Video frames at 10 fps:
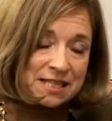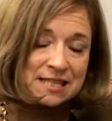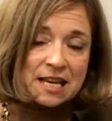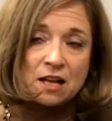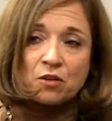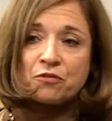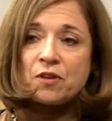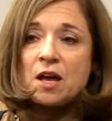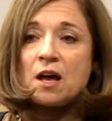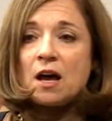itself.
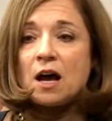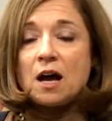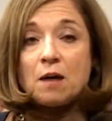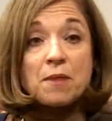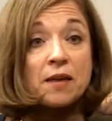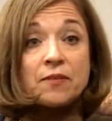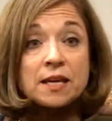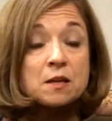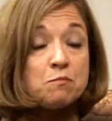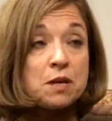Um, and
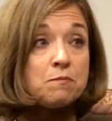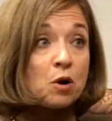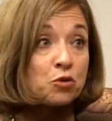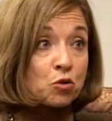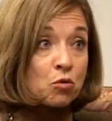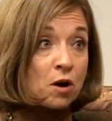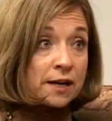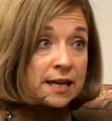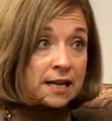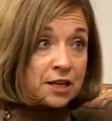they can be both
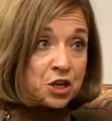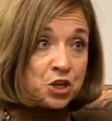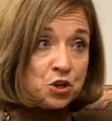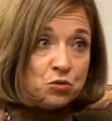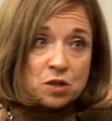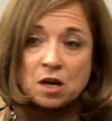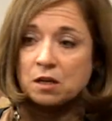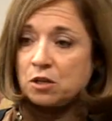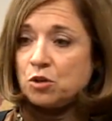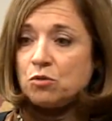chronic and acute.
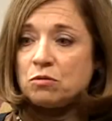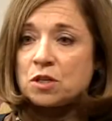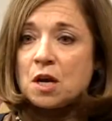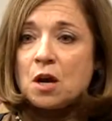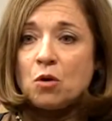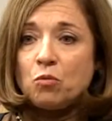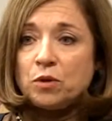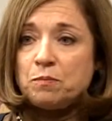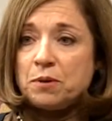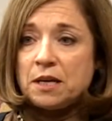Acute
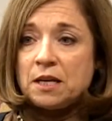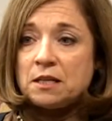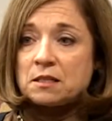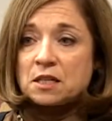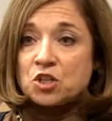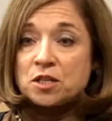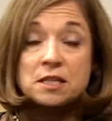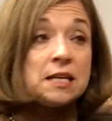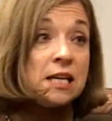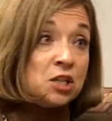would be such
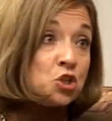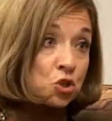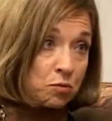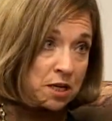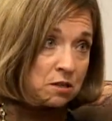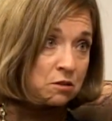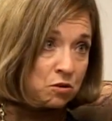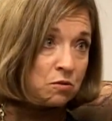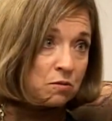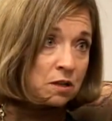as an injury
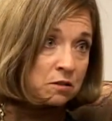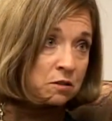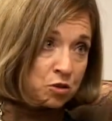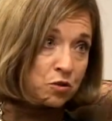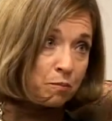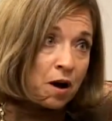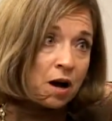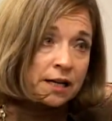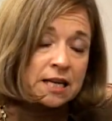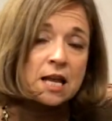to, mm-hmm. to the
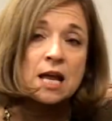body